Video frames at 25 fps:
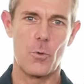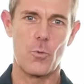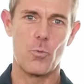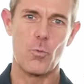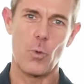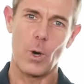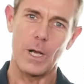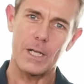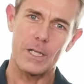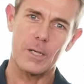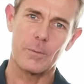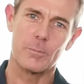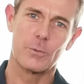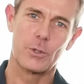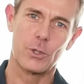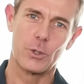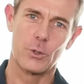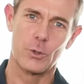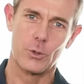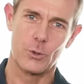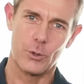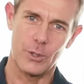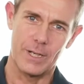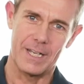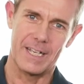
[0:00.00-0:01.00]
Welcome
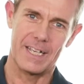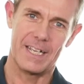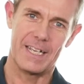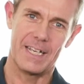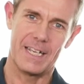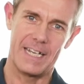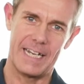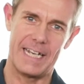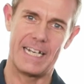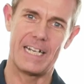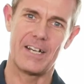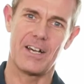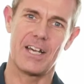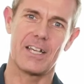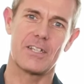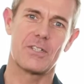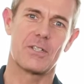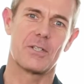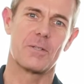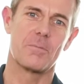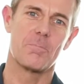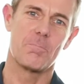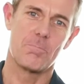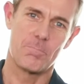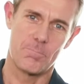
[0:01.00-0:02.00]
to
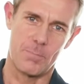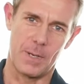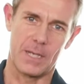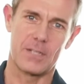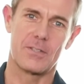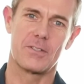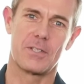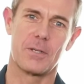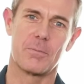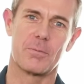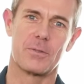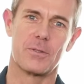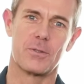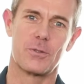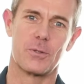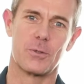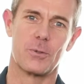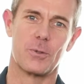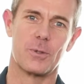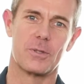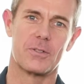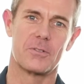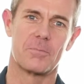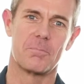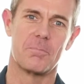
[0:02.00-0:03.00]
Interaction Best Tips and
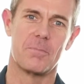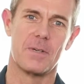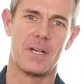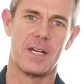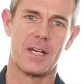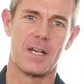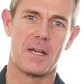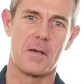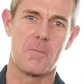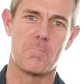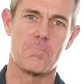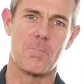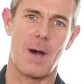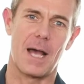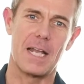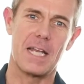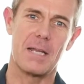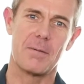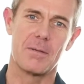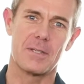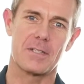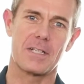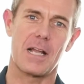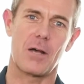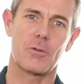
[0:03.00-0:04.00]
Tools. My name
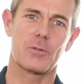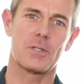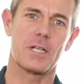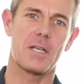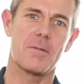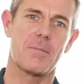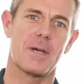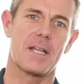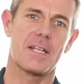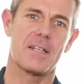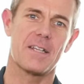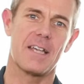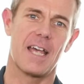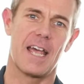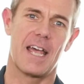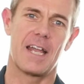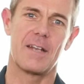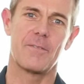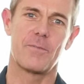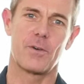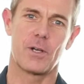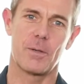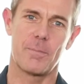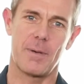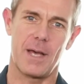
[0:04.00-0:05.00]
is CLAUS LEHMANN, and
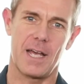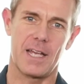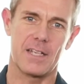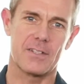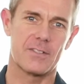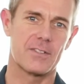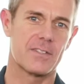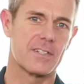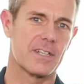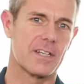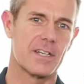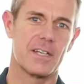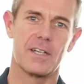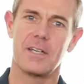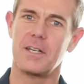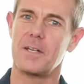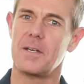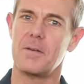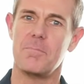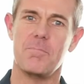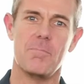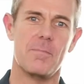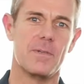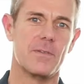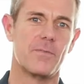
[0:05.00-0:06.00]
for the past
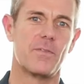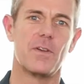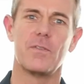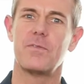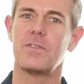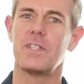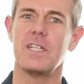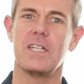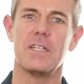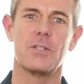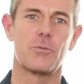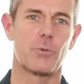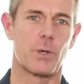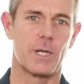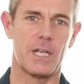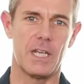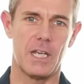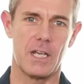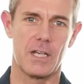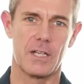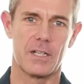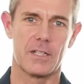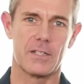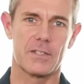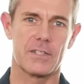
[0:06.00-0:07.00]
15-20
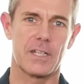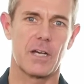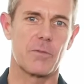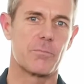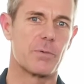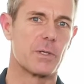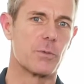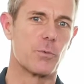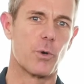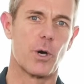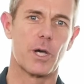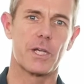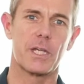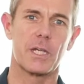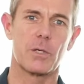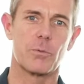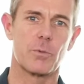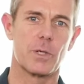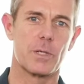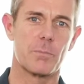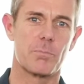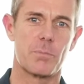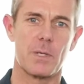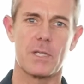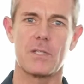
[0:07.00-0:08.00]
years I've been working
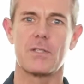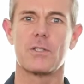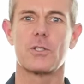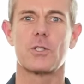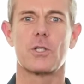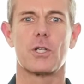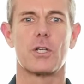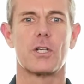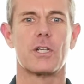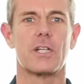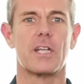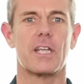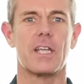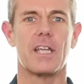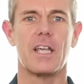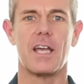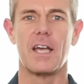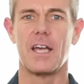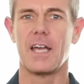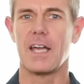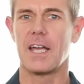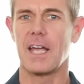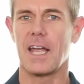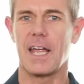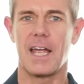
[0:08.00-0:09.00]
with business learning
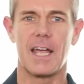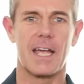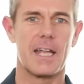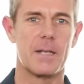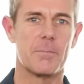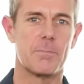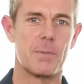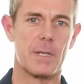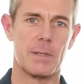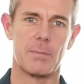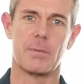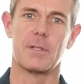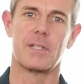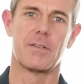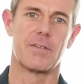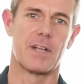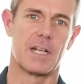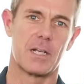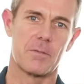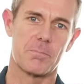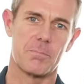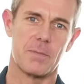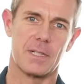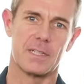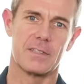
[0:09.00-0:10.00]
and people
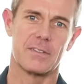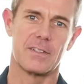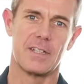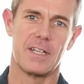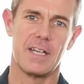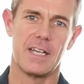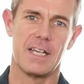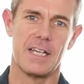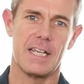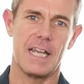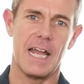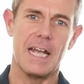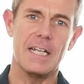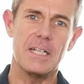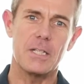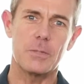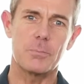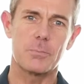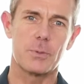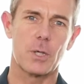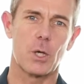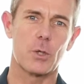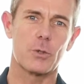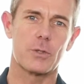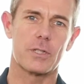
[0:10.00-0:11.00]
development. In this
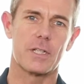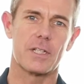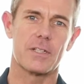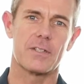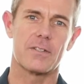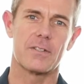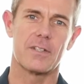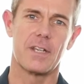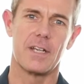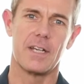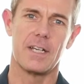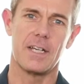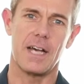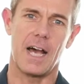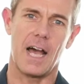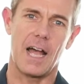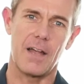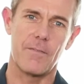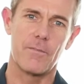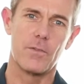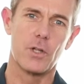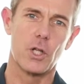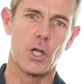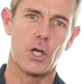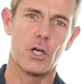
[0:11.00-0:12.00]
process
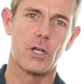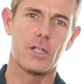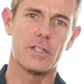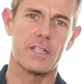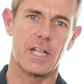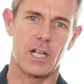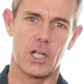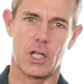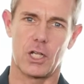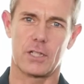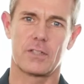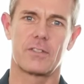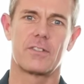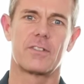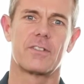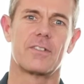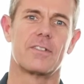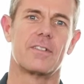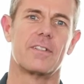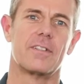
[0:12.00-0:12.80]
I've learned a lot.